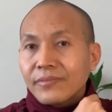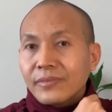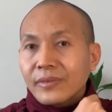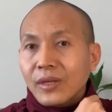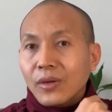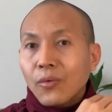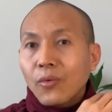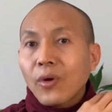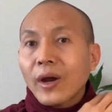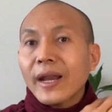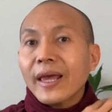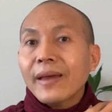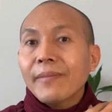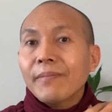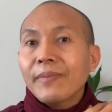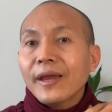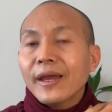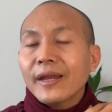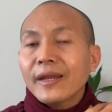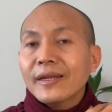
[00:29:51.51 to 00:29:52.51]
What
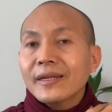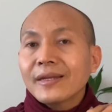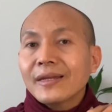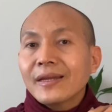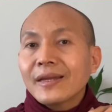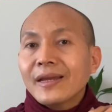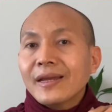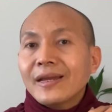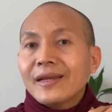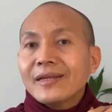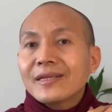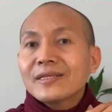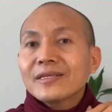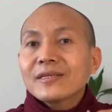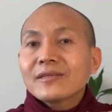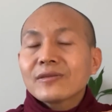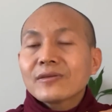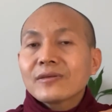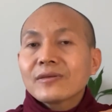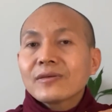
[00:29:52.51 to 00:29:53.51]
happened? This is
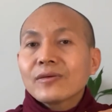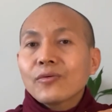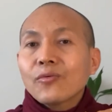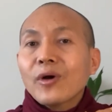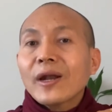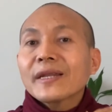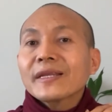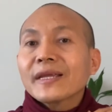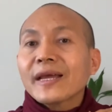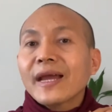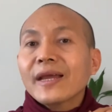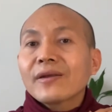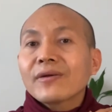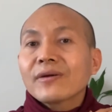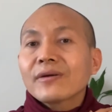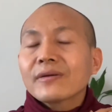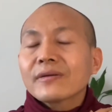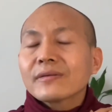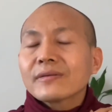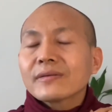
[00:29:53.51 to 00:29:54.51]
what kind of
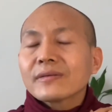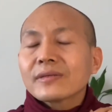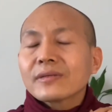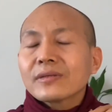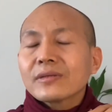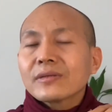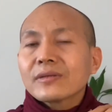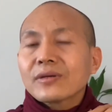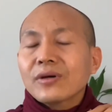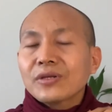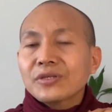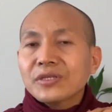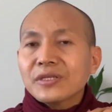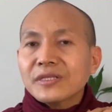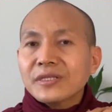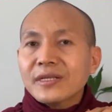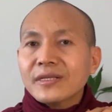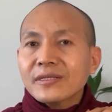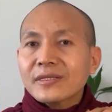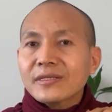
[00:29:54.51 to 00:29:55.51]

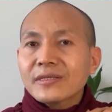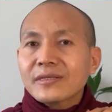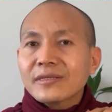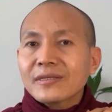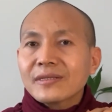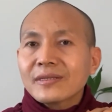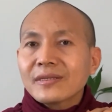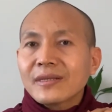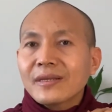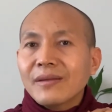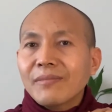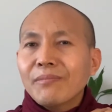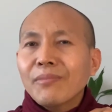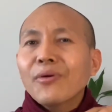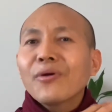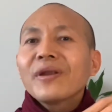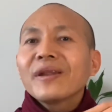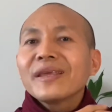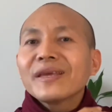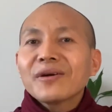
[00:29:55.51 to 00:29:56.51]
consciousness,
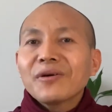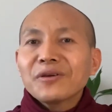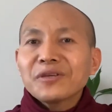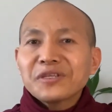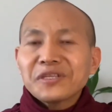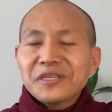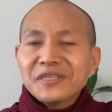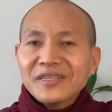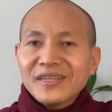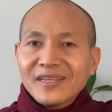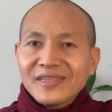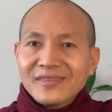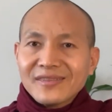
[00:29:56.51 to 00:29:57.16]
bodily consciousness.